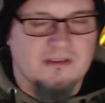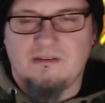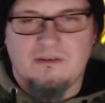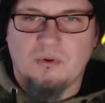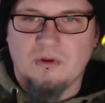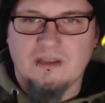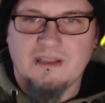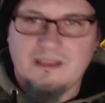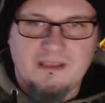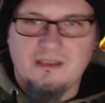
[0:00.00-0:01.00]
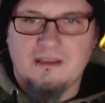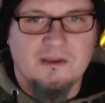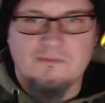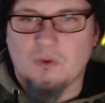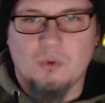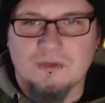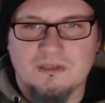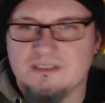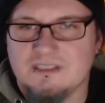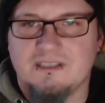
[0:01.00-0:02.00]
quality over
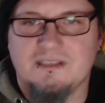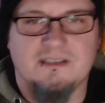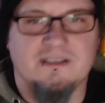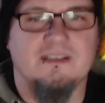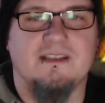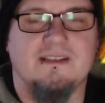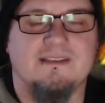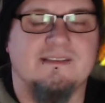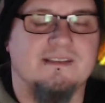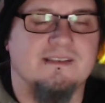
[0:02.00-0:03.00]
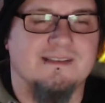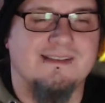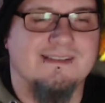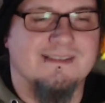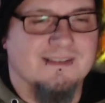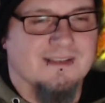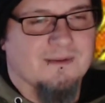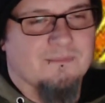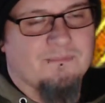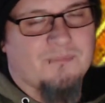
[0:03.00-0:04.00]
quantity is a
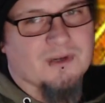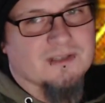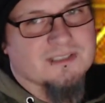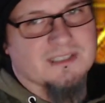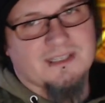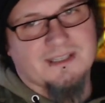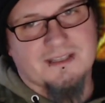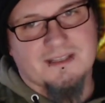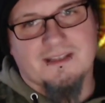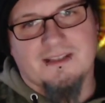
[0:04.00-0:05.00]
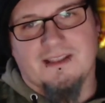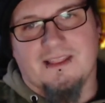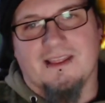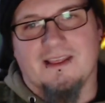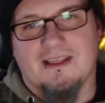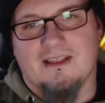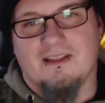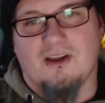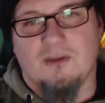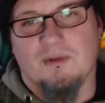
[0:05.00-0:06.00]
policy that
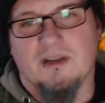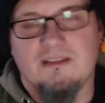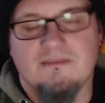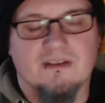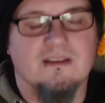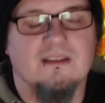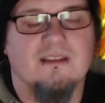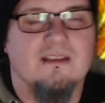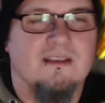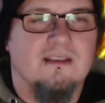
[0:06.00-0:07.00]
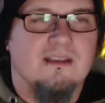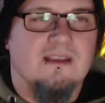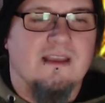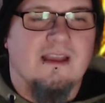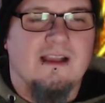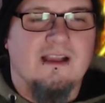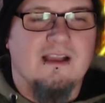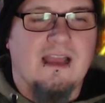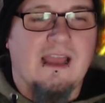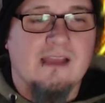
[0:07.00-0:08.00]
I believe
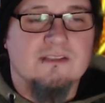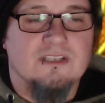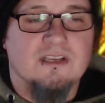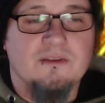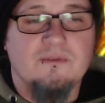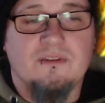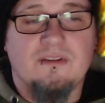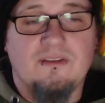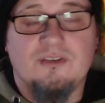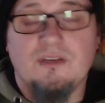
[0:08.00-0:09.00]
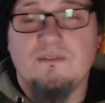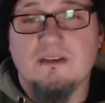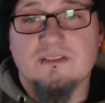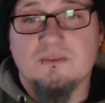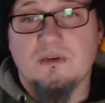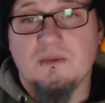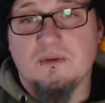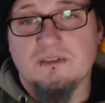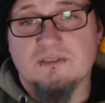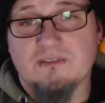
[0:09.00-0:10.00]
in. So
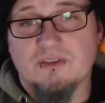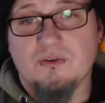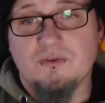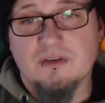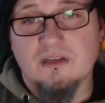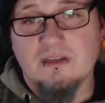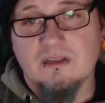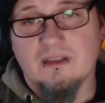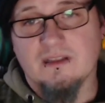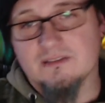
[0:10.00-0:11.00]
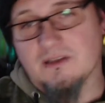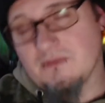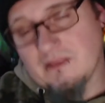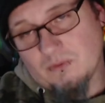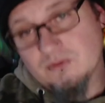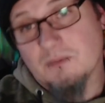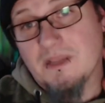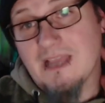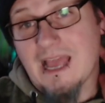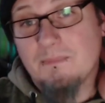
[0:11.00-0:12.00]
2021's around the corner, so it'll also be
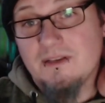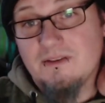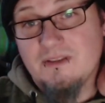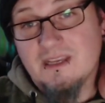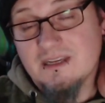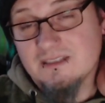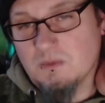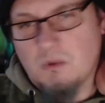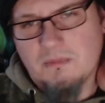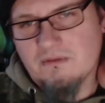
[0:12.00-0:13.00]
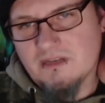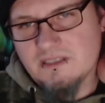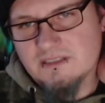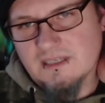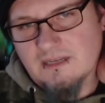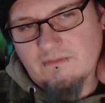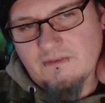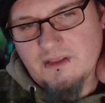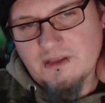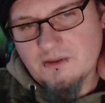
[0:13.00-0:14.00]
a happy new year because I won't be releasing another
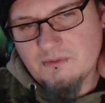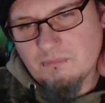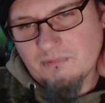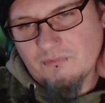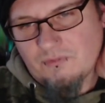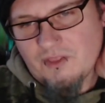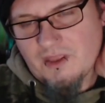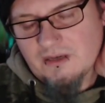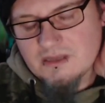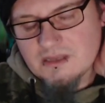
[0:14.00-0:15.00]
video before then,